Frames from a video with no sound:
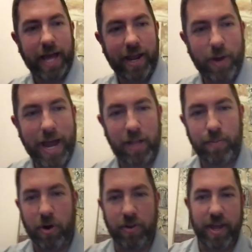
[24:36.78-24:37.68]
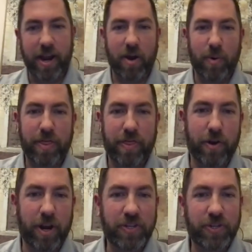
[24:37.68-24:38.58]
got to go Halliburton there with
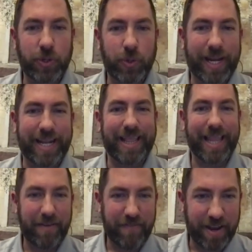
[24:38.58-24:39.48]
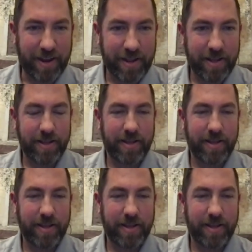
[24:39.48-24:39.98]
32 and 11.